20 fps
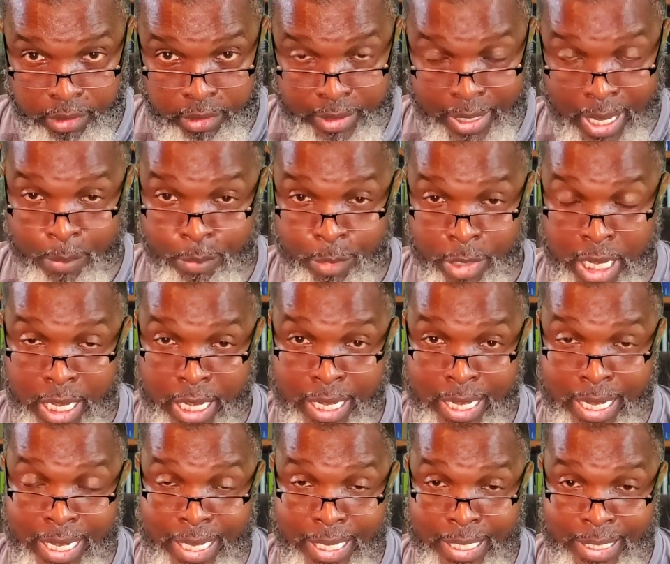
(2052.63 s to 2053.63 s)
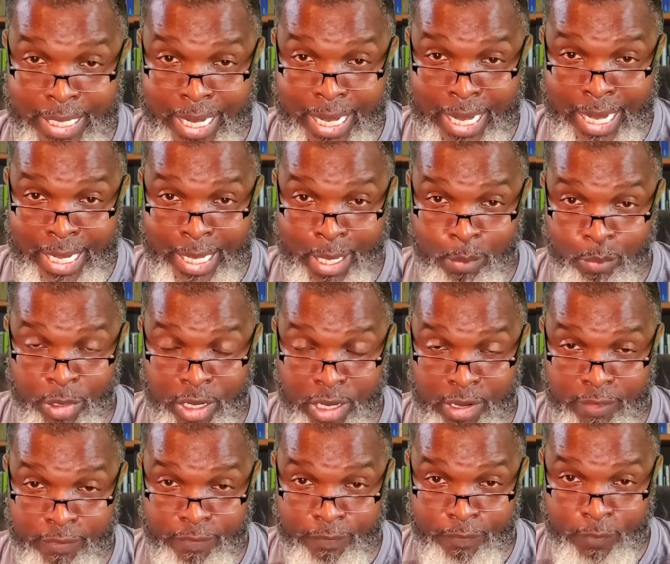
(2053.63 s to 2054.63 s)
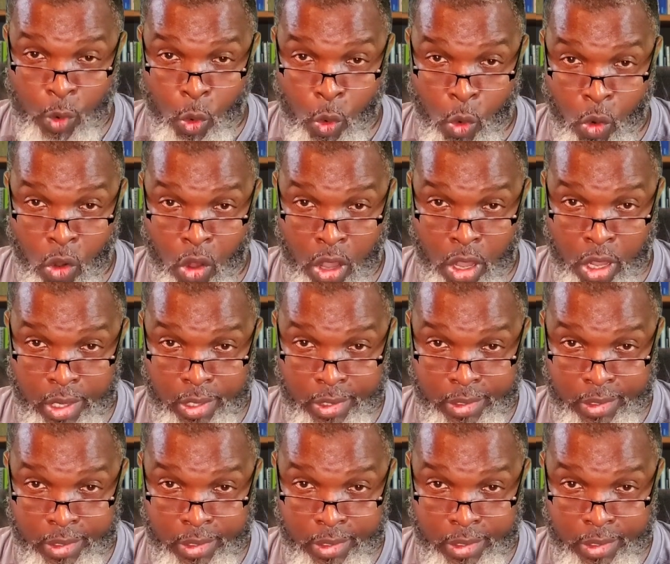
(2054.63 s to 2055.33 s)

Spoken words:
That means he did it before.